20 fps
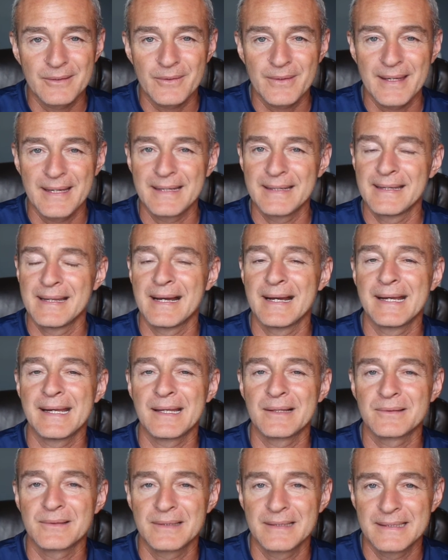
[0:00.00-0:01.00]
that
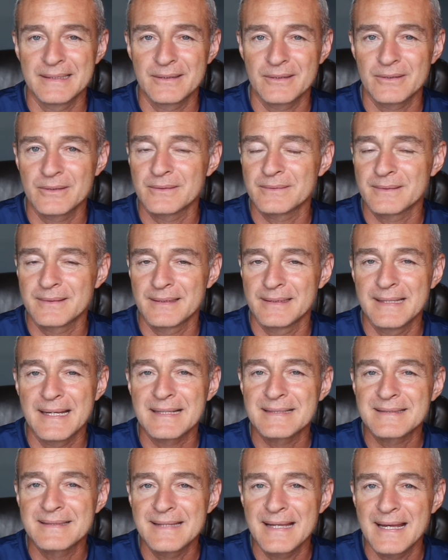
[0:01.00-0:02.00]
night, later the
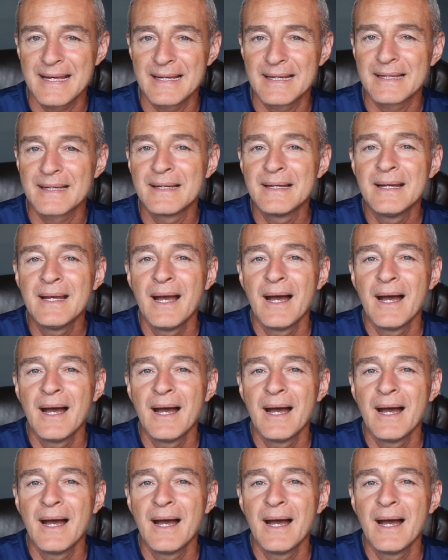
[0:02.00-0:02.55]
next day,